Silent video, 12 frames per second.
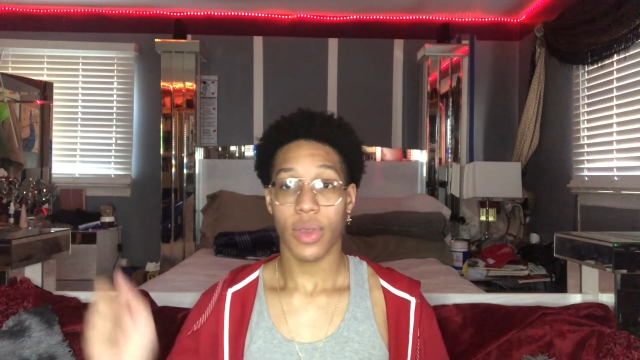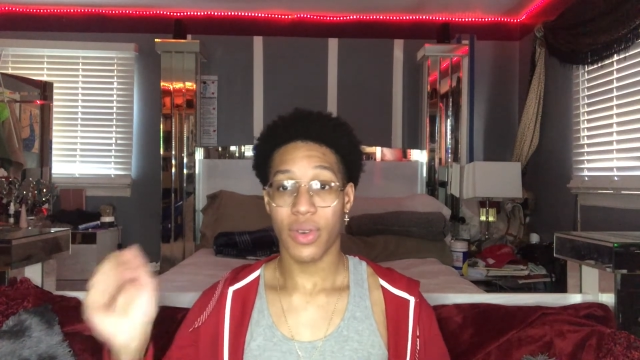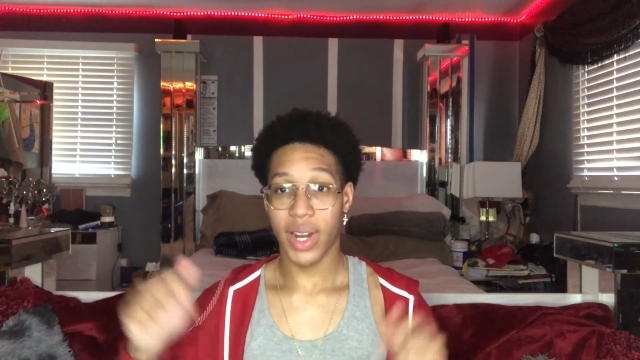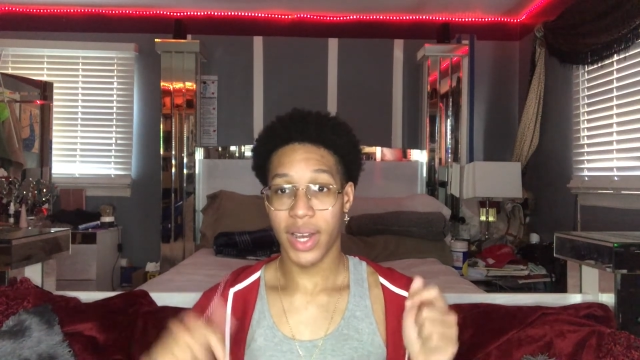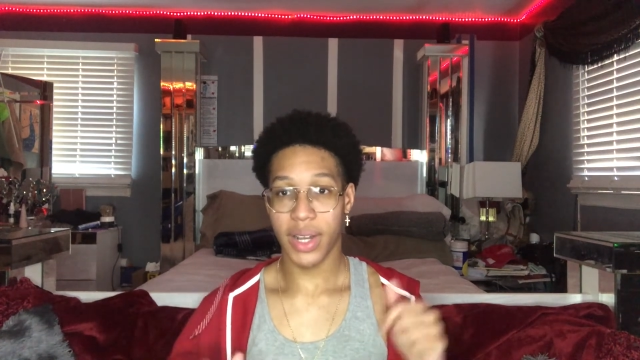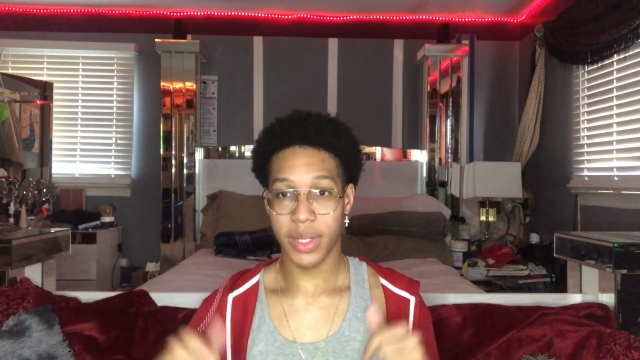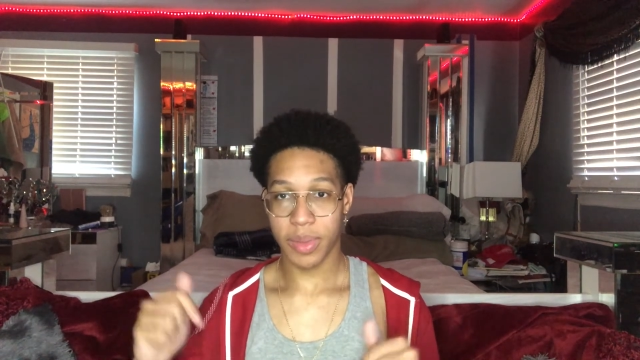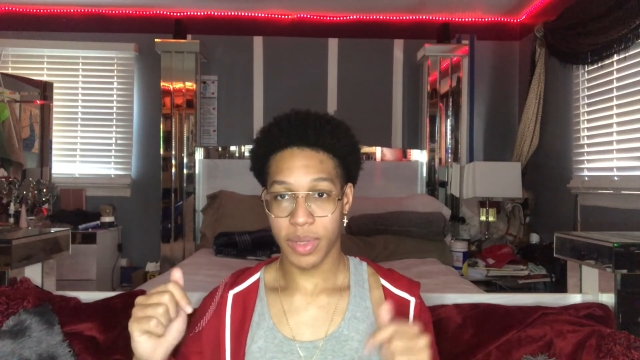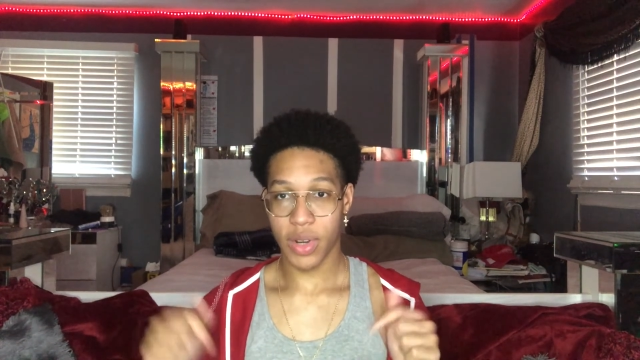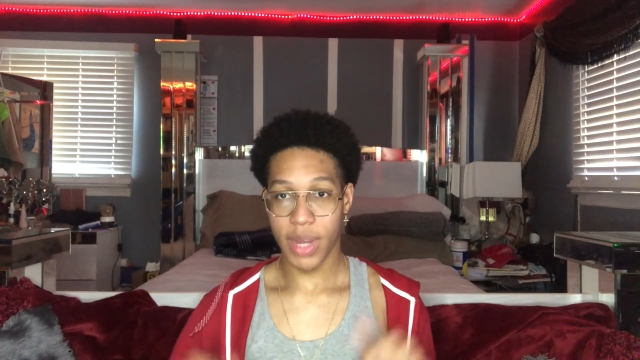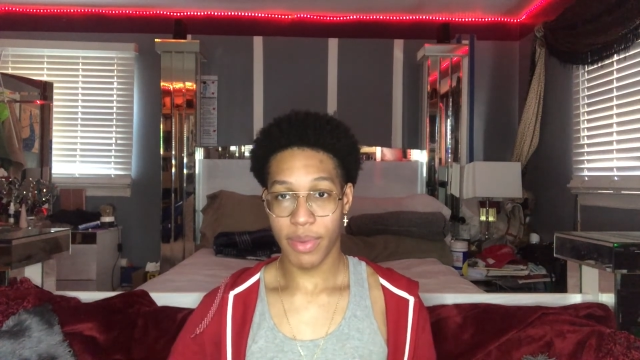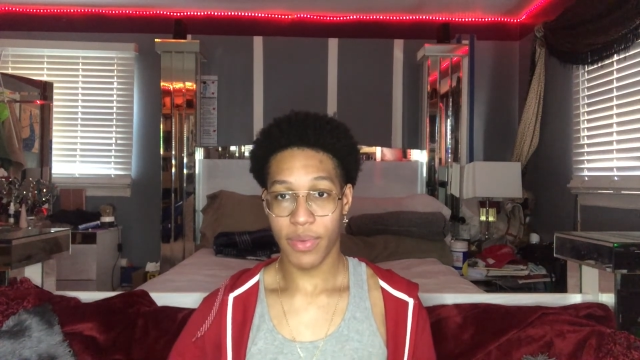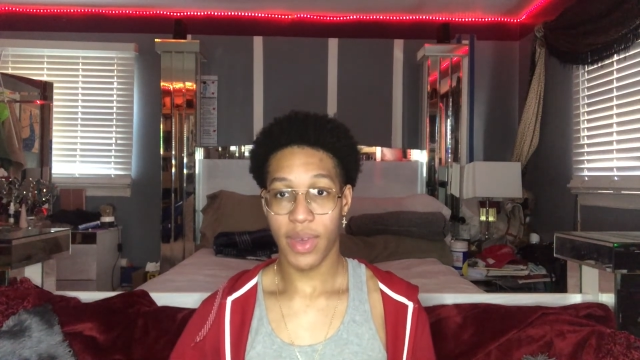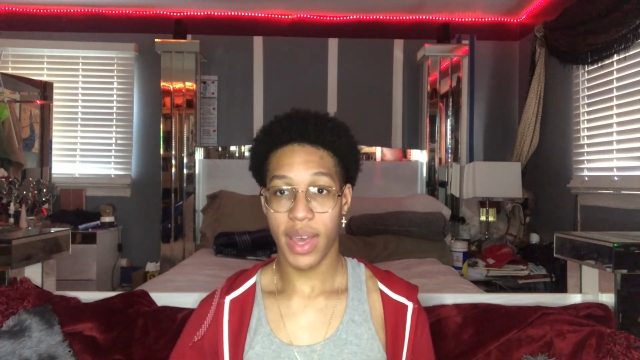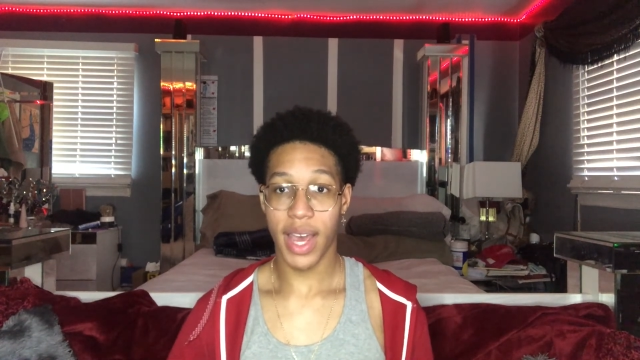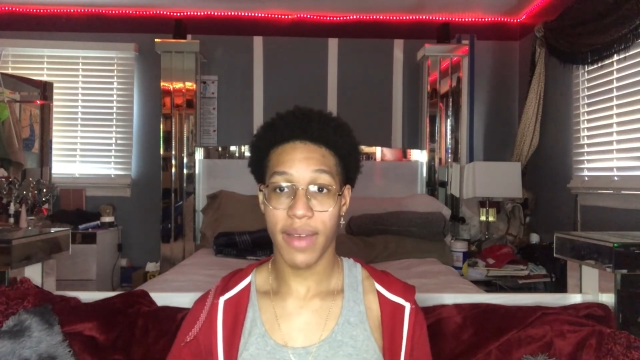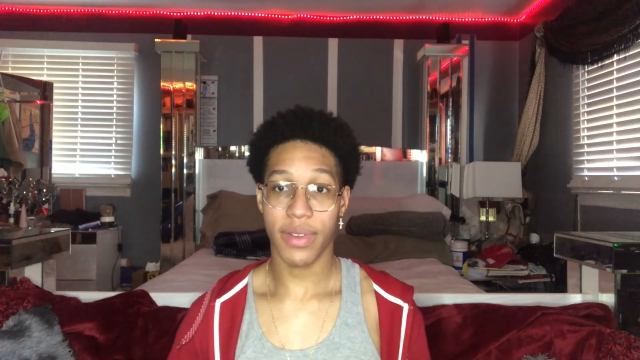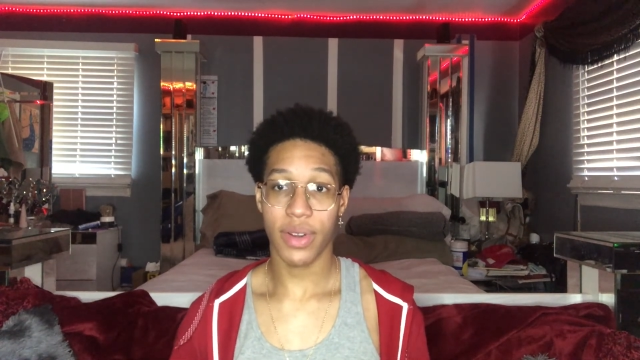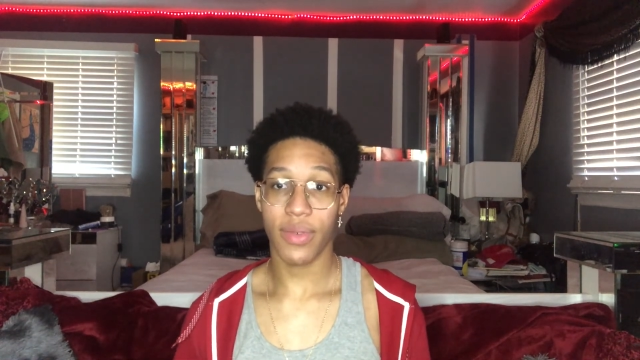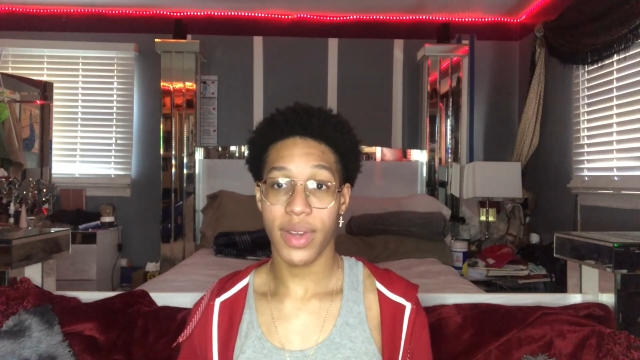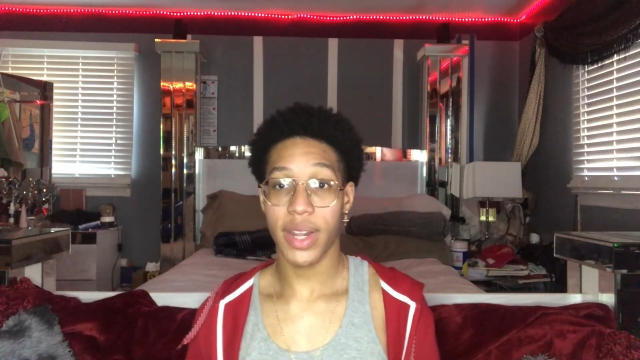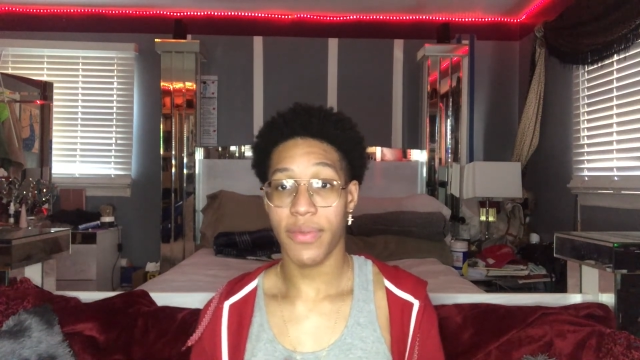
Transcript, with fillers: Go down and subscribe if you haven't already.